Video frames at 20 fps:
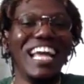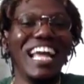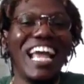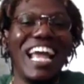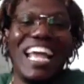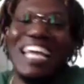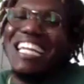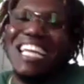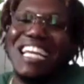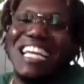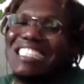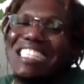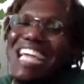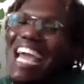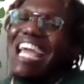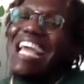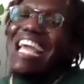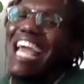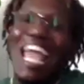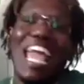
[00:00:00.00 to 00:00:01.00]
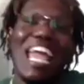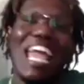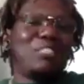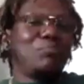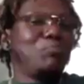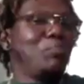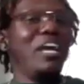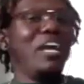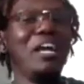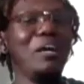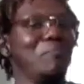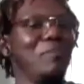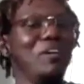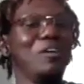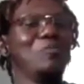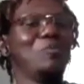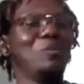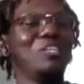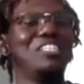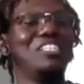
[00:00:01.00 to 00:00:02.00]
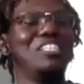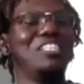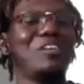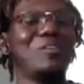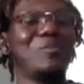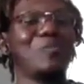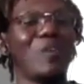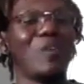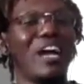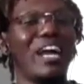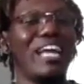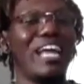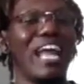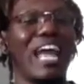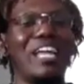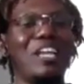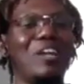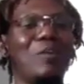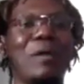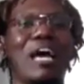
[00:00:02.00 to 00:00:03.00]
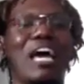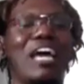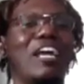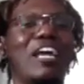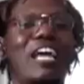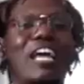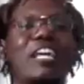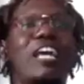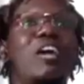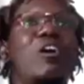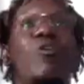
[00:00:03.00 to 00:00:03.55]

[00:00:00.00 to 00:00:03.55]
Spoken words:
And niggas ain't experimenting with shit, right? Ain't nobody,